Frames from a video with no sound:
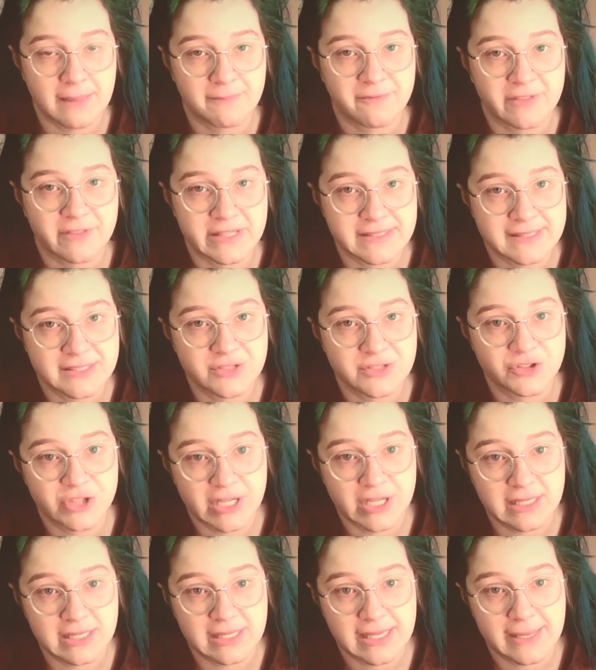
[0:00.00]
Vincent
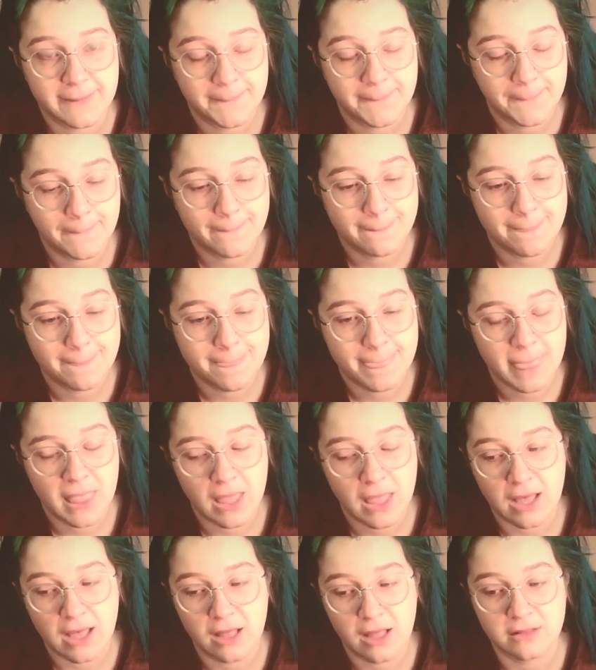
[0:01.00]
Trigley.
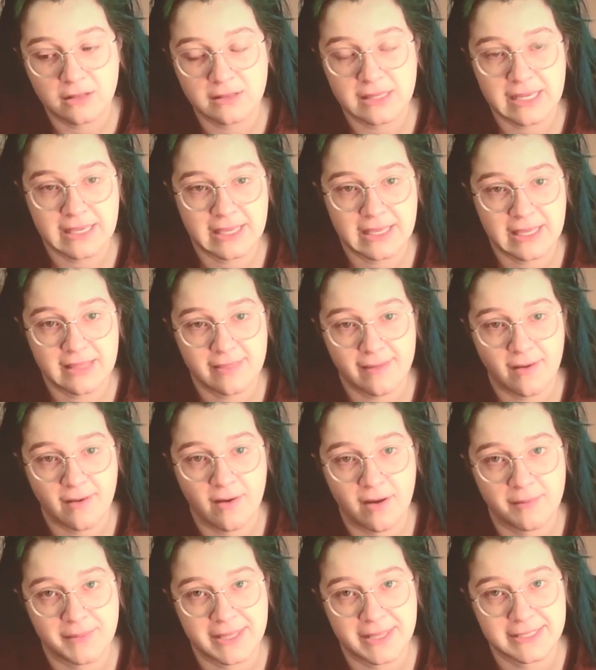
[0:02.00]
I'll link it in the
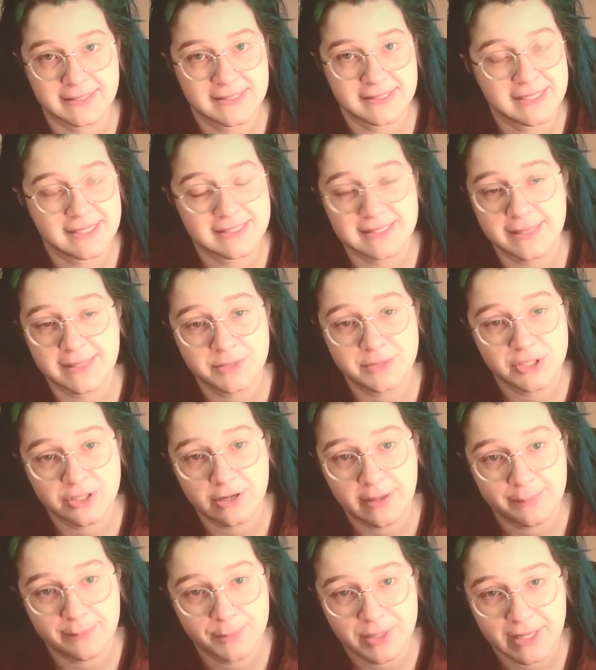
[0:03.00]
comments because I'm sure
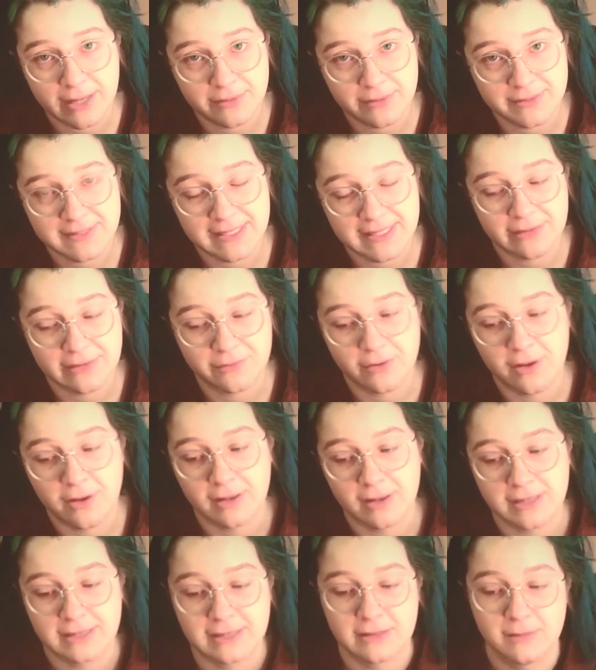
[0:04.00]
I'm pronouncing it wrong,
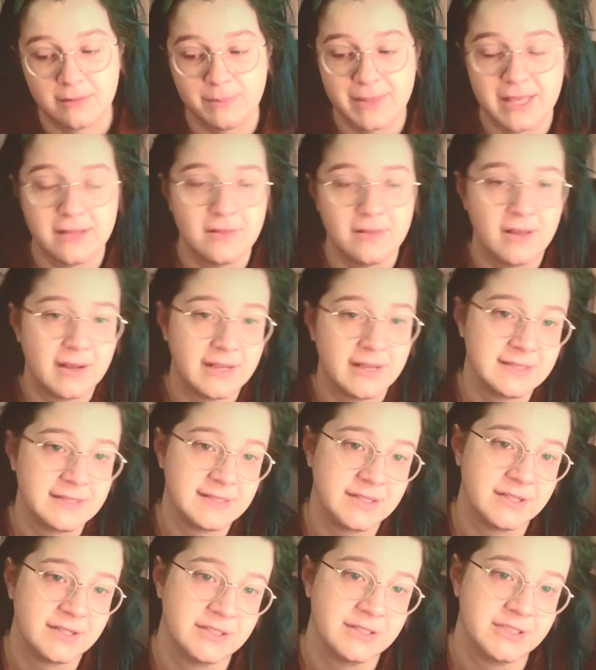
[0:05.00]
and it'll be a lot
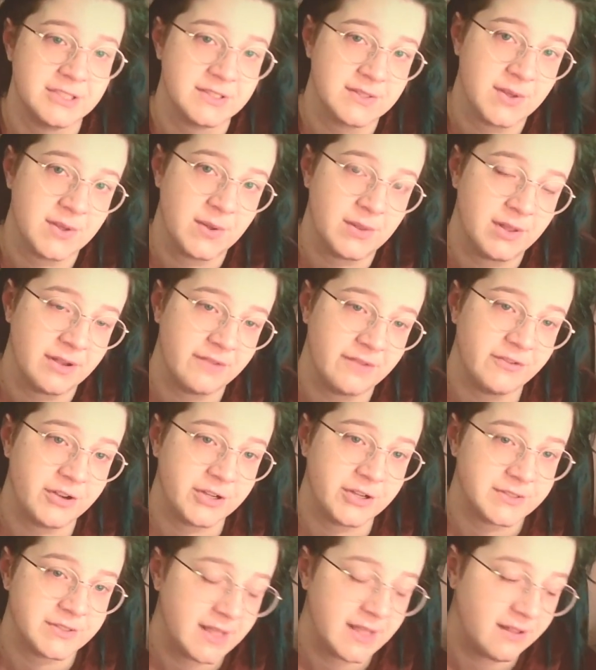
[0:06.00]
easier to just go look for
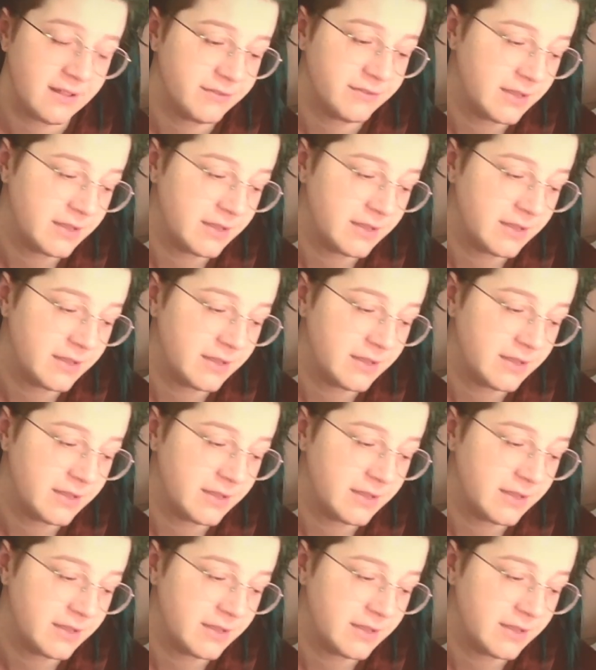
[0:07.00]
yourself.